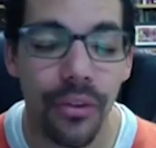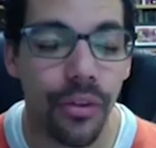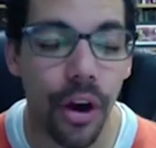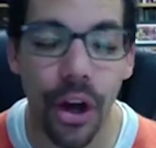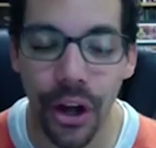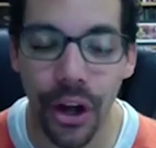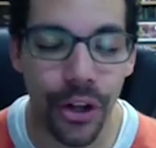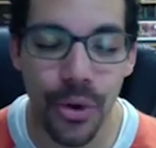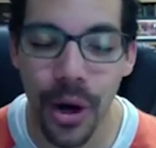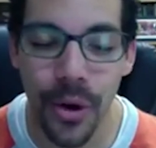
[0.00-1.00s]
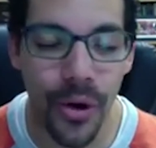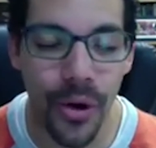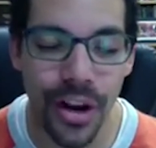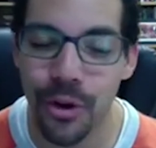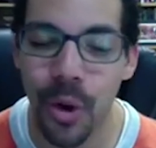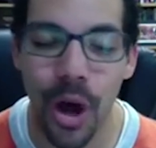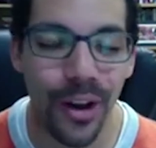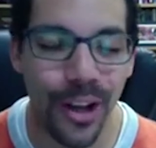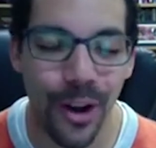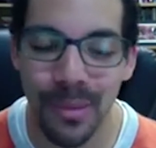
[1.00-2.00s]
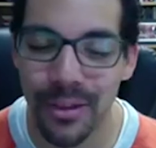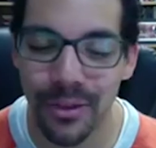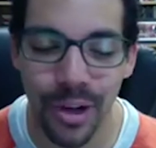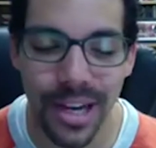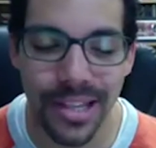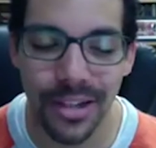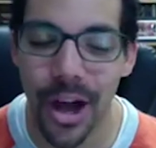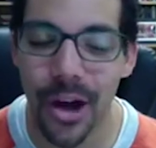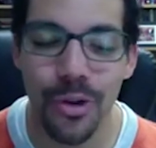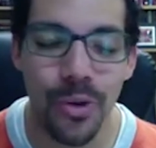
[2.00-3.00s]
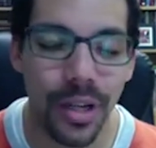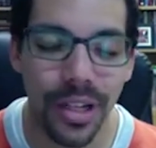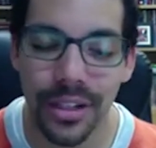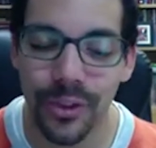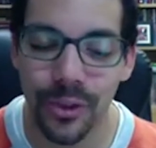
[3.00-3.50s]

for all who are on, who all hear my voice, and all who will in the